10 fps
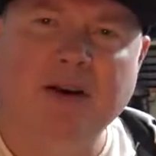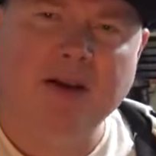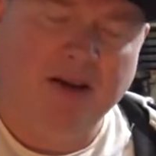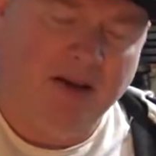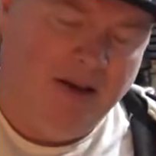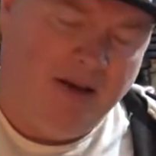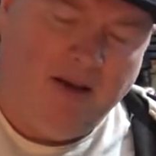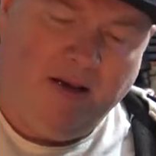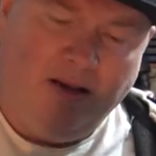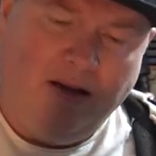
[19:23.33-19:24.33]
a...
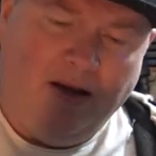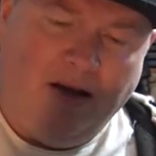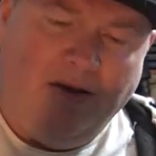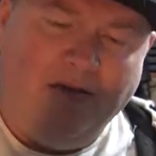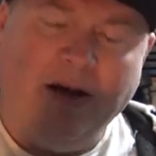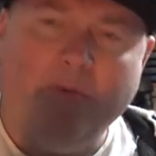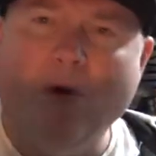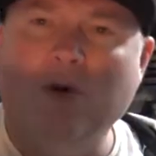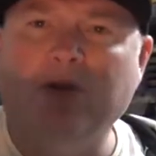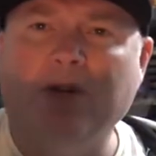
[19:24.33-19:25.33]
If you like
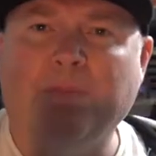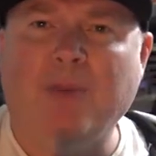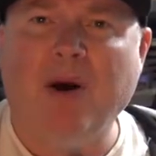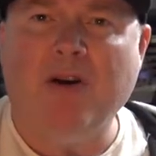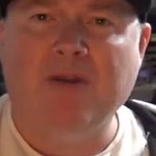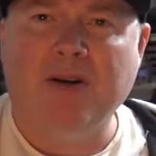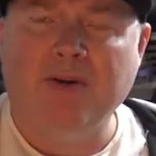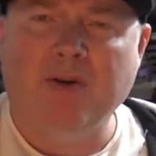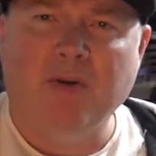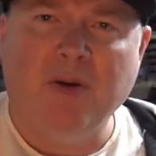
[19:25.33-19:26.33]
One Shambara
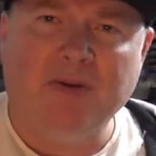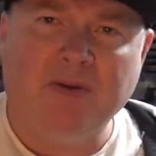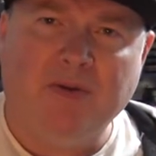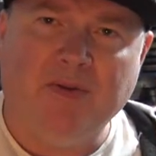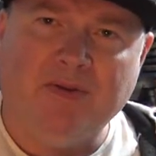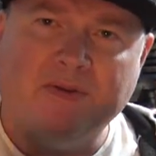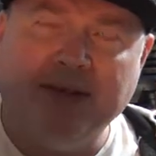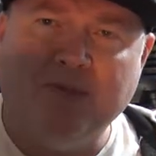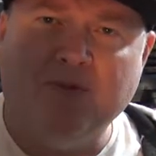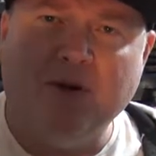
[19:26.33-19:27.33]
and all those sort of
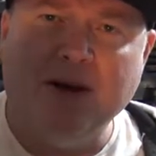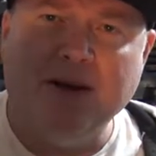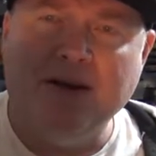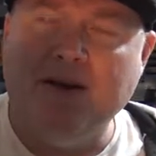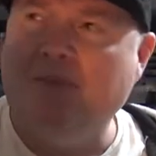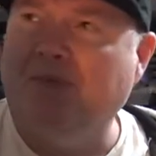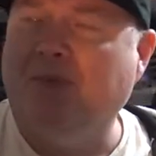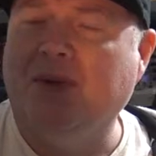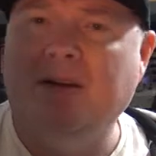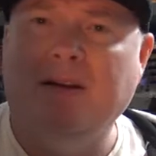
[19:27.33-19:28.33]
samurai
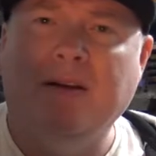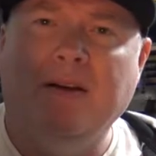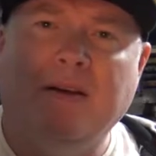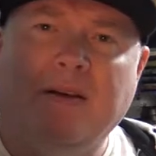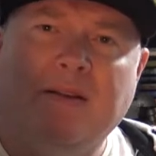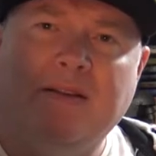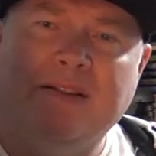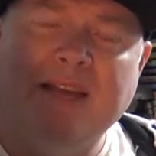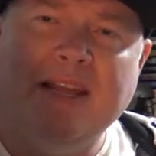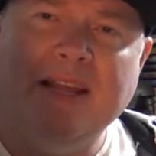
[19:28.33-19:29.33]

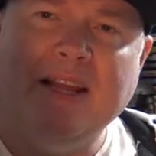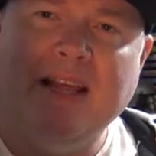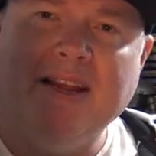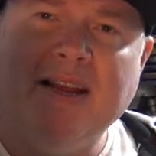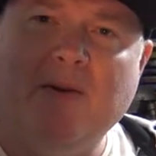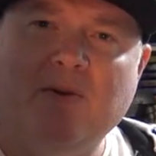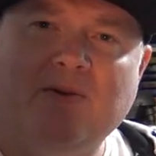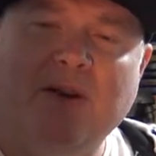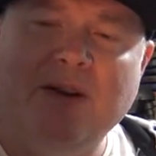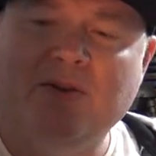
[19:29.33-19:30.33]
scantily clad girls
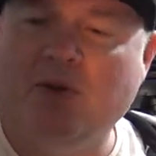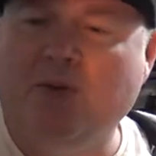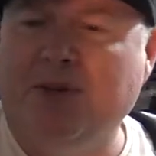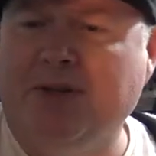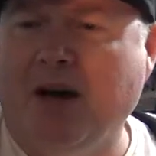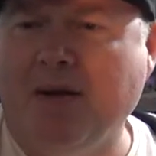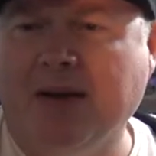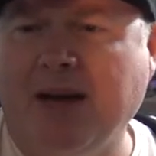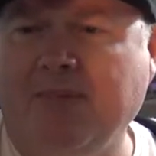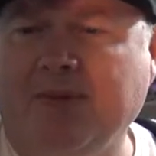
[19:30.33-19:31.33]
fighting zombies type
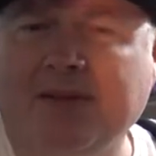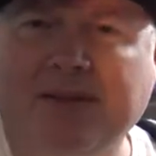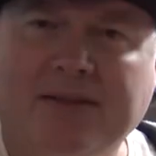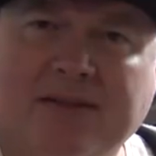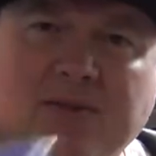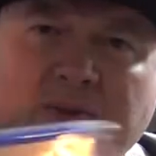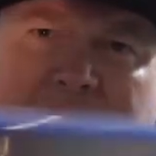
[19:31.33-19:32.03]
games, this is sort of